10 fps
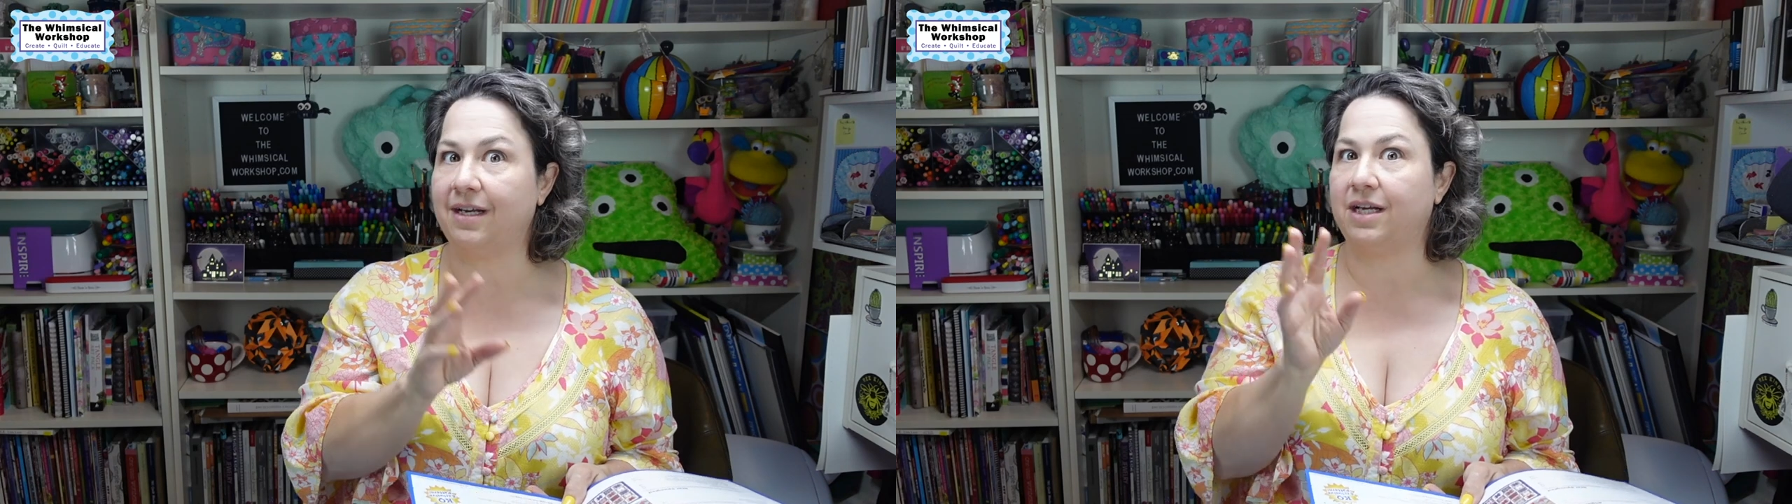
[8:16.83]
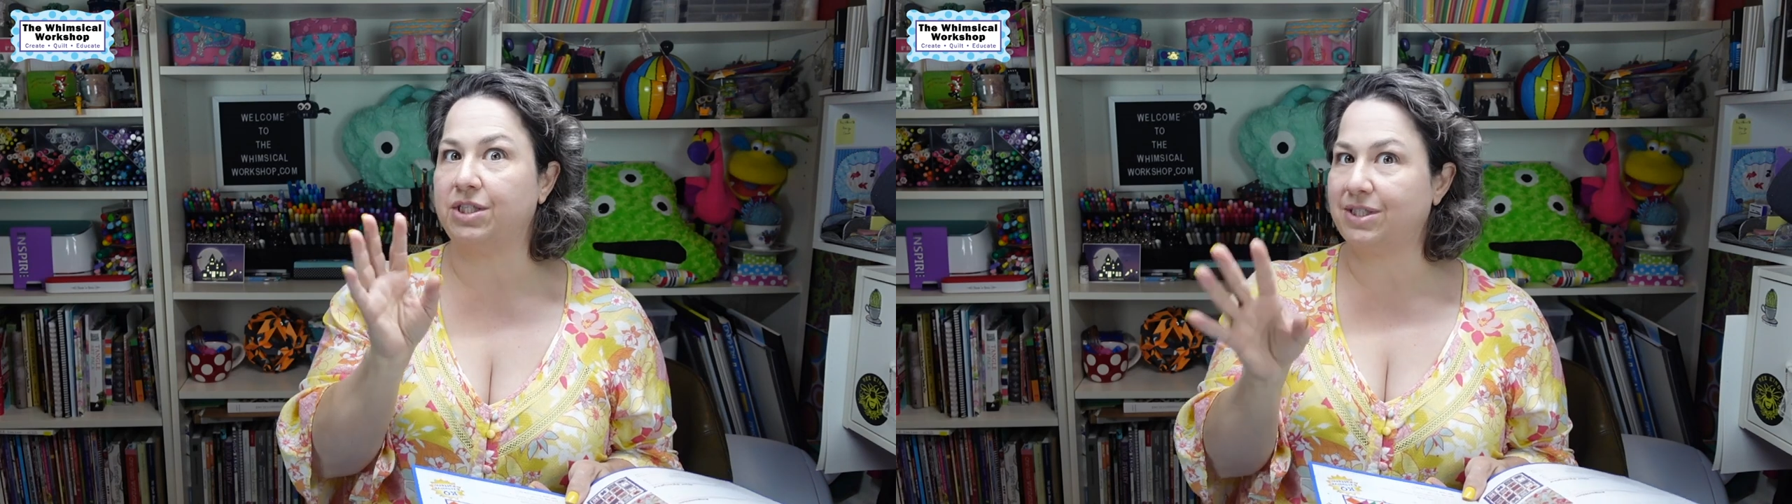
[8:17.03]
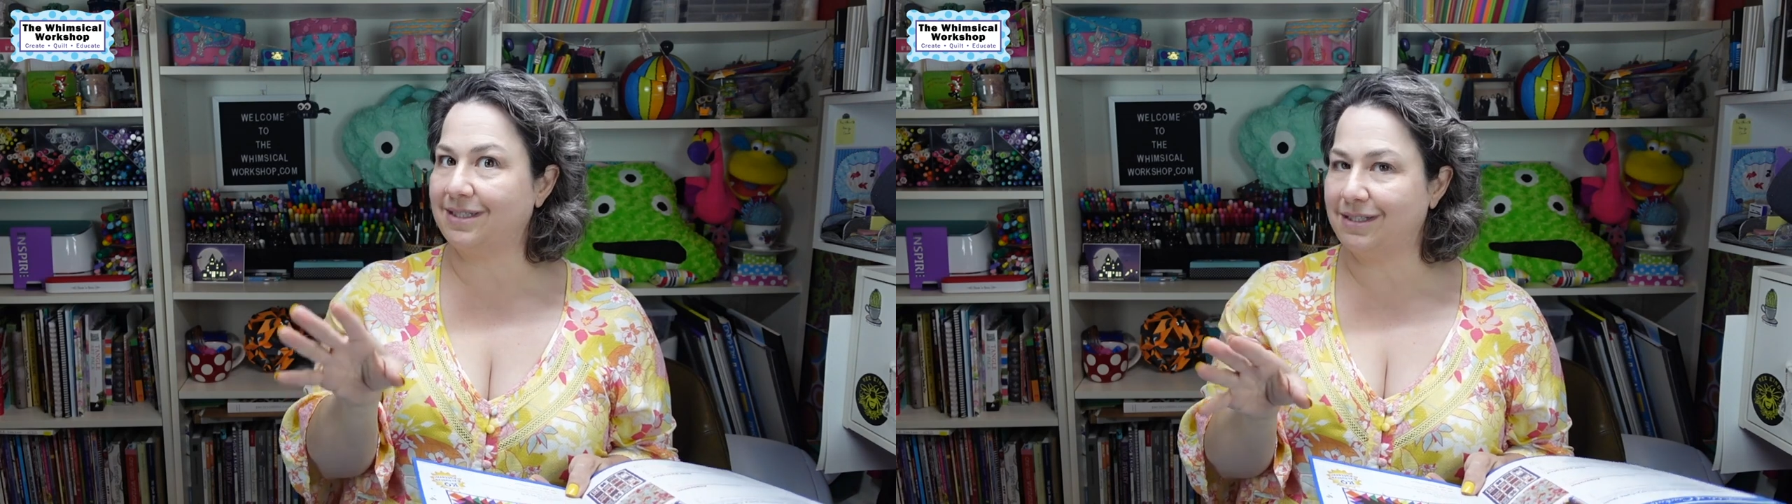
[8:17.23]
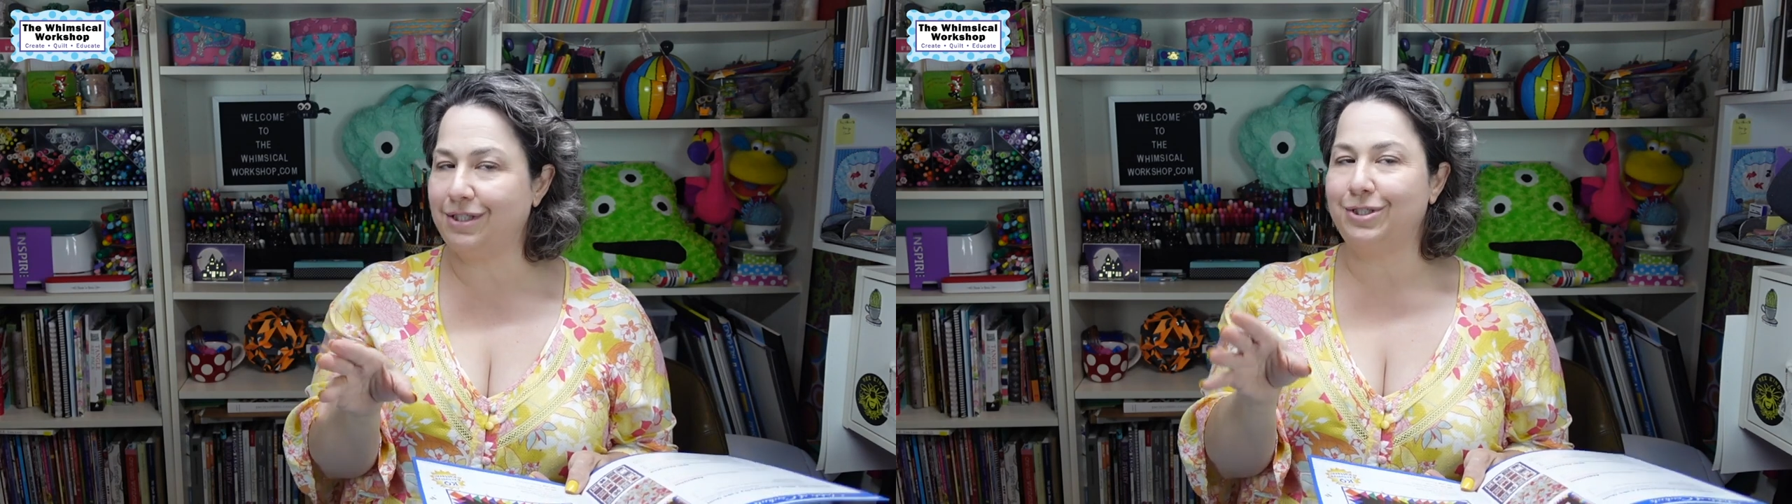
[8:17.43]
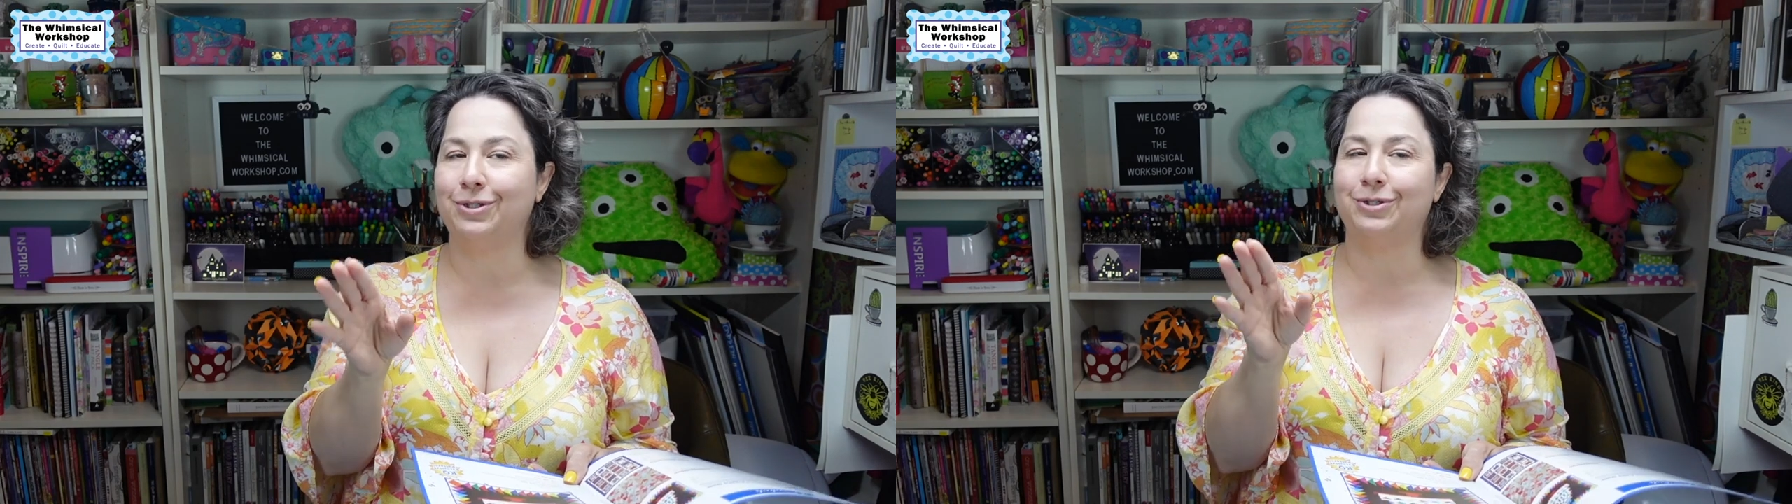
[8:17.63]
not just a
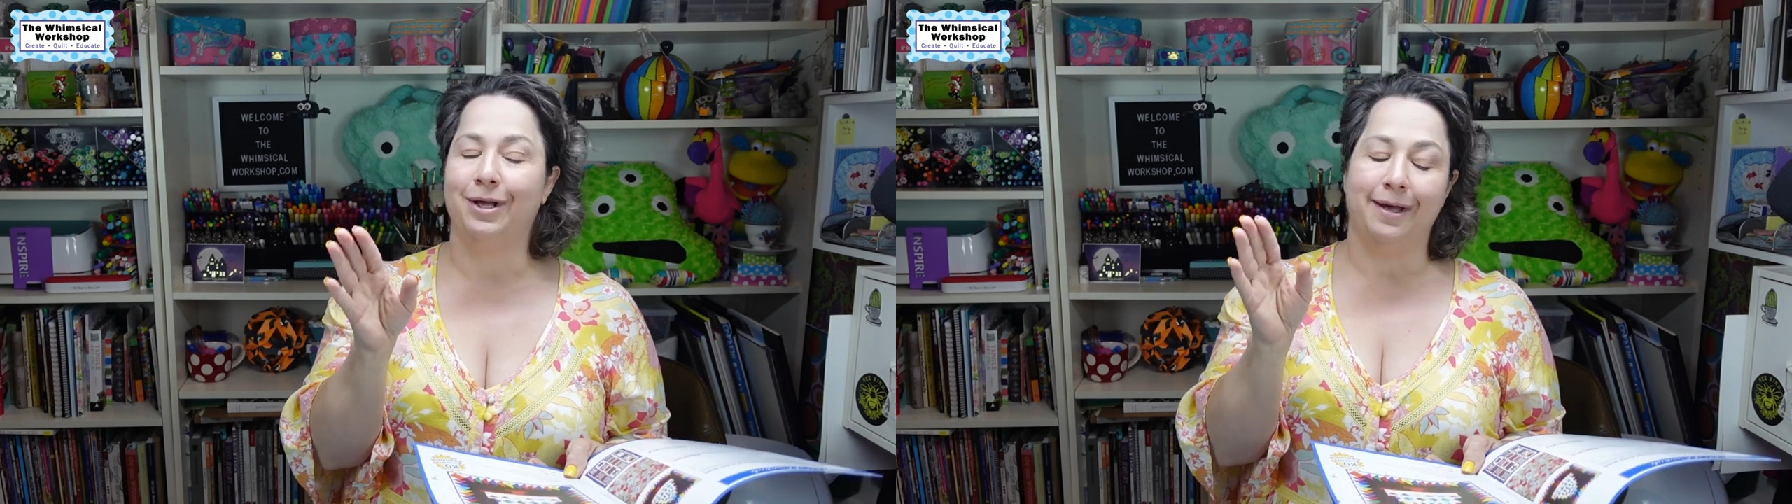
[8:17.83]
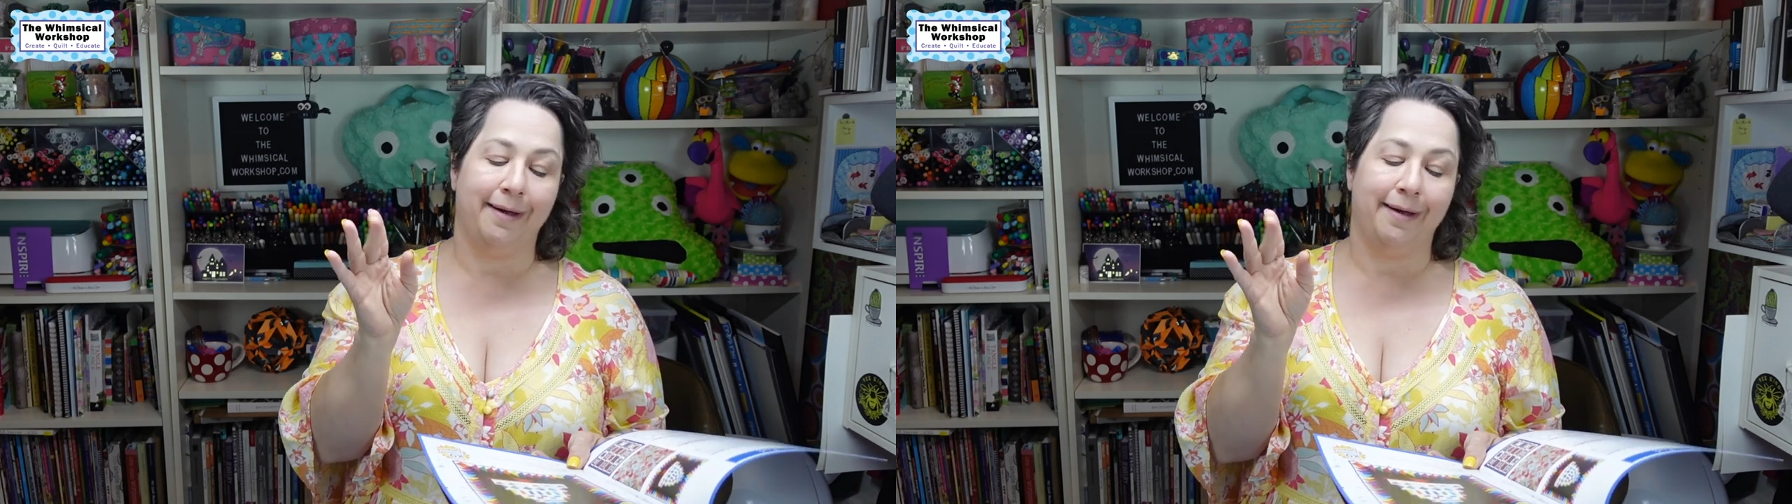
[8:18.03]
digital.